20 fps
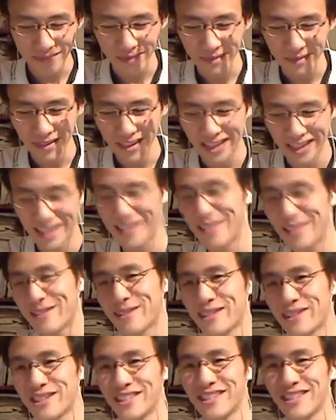
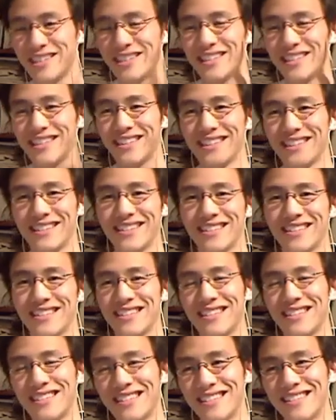keiyoshi,
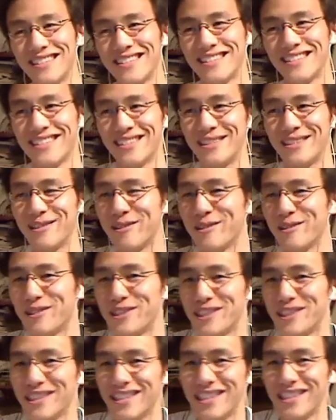
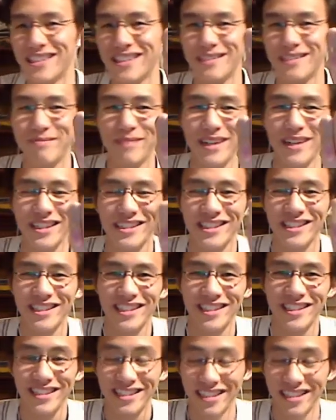doshi,
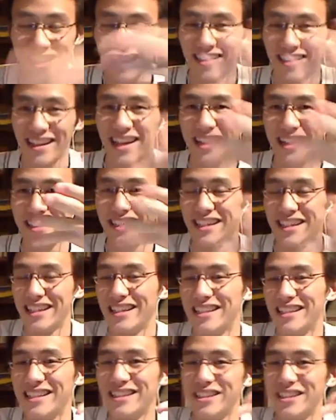meishi, yeah, like
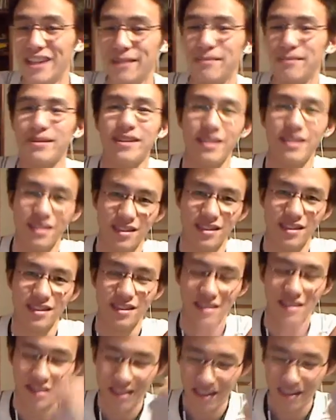in Japanese.
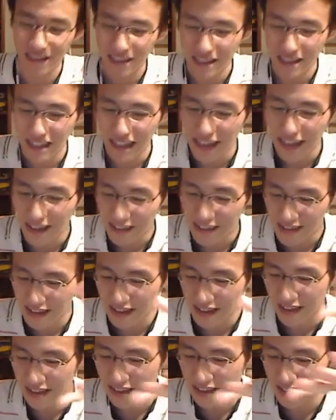I
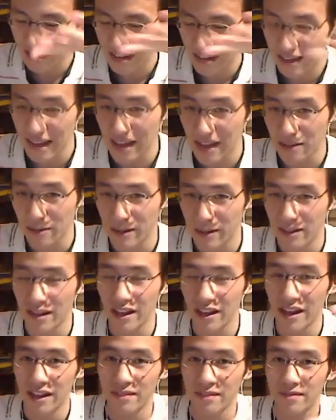think that will
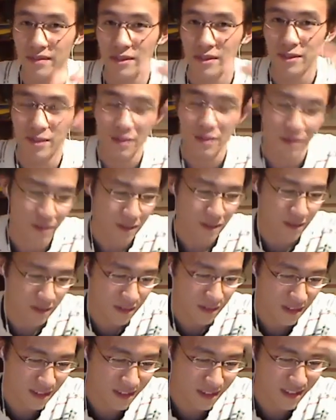help you
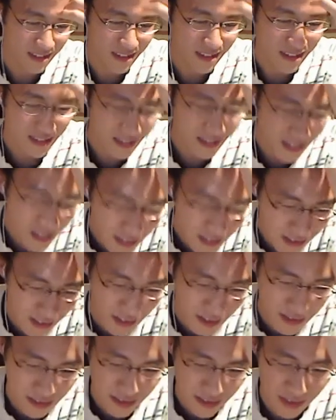
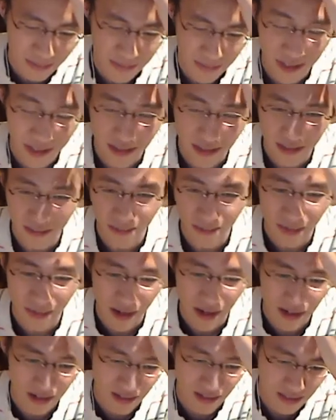learn Japanese
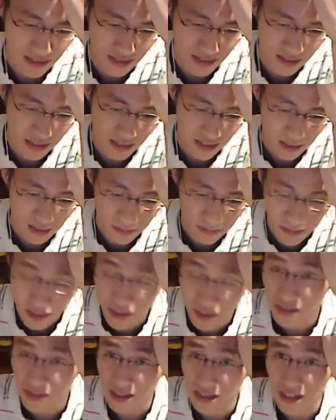better,
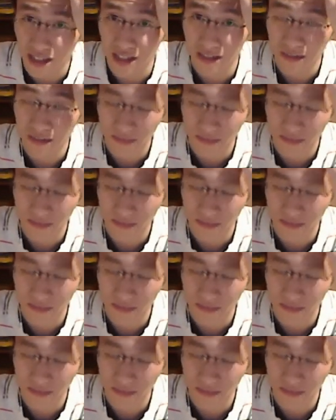efficiently.